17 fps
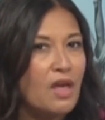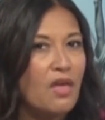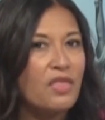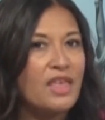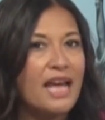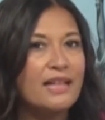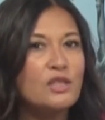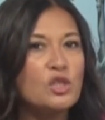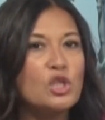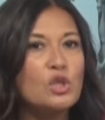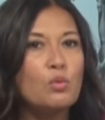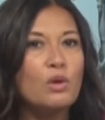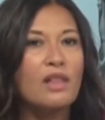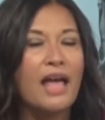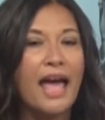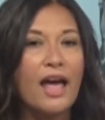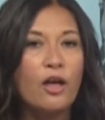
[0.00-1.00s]
The answers
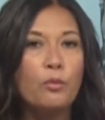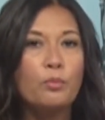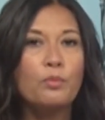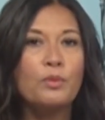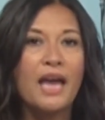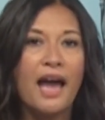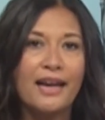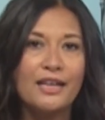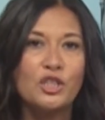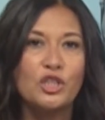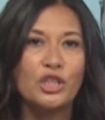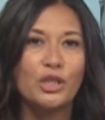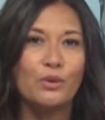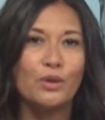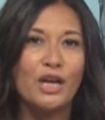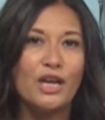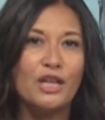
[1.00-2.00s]
will help guide
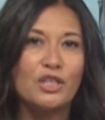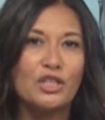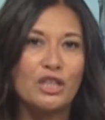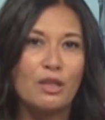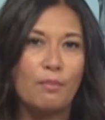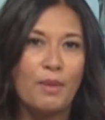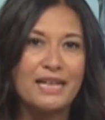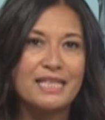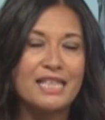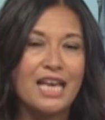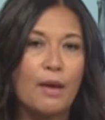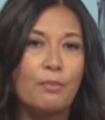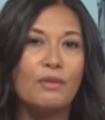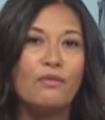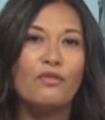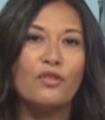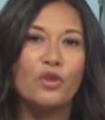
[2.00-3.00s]
you to the best
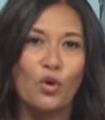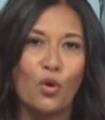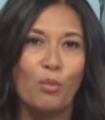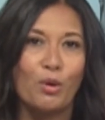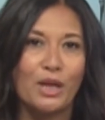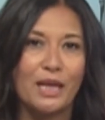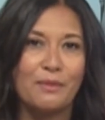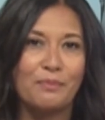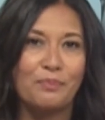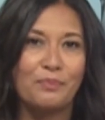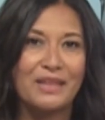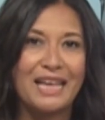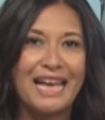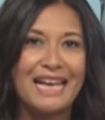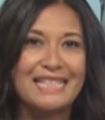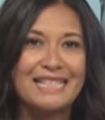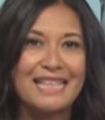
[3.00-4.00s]
cabin for your money.
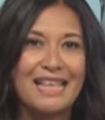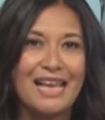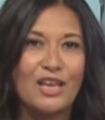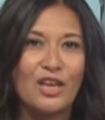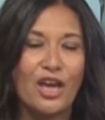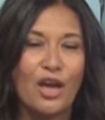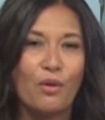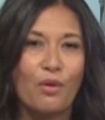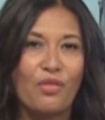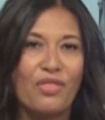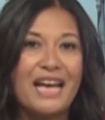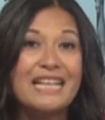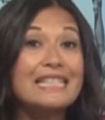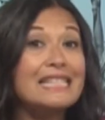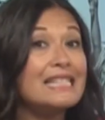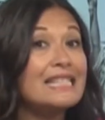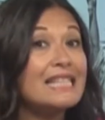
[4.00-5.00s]
So there you go,
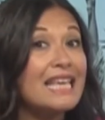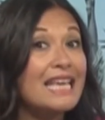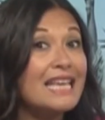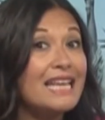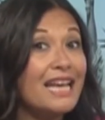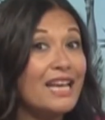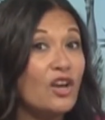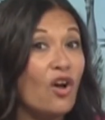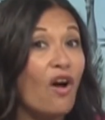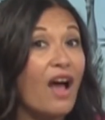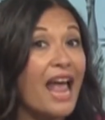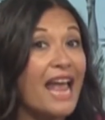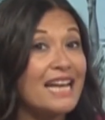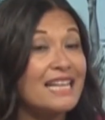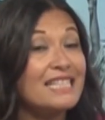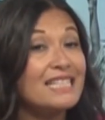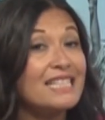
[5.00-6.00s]
that's C in our
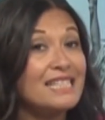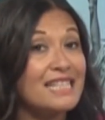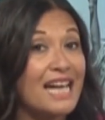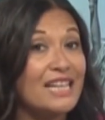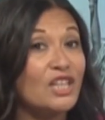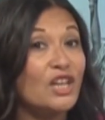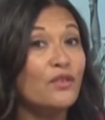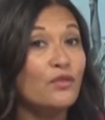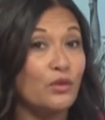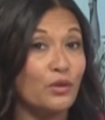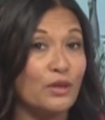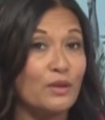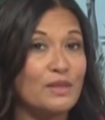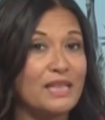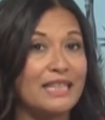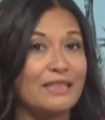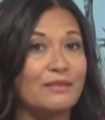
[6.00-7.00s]
A to Z of
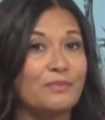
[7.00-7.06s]
cruising.